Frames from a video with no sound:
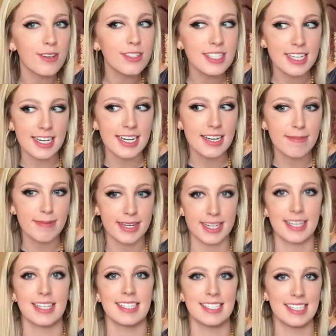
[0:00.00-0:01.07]
Ulta
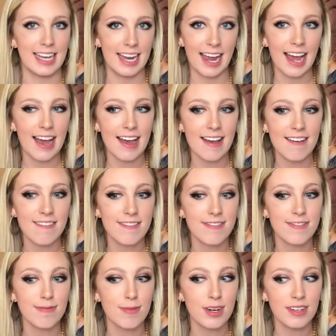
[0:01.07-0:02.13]
because they have
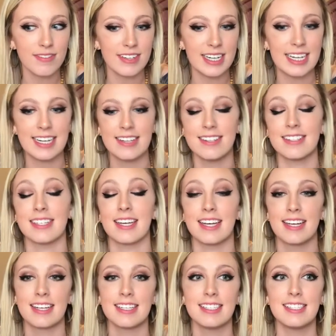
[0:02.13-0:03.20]
Morphe. And he was
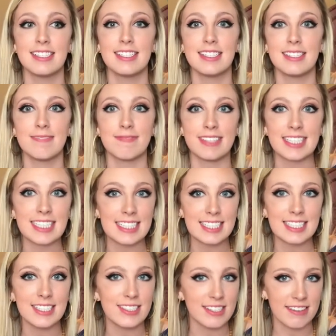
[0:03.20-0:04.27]
like,
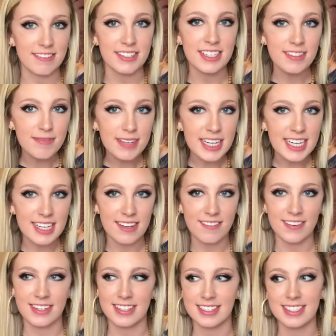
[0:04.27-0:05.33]
Madison, you have enough makeup.
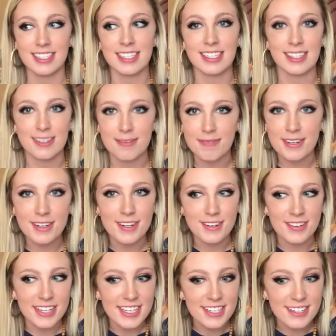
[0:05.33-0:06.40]
And I was like, Hunter
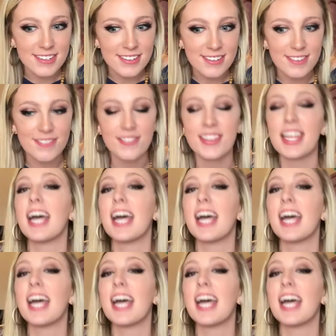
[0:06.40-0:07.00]
no, I don't.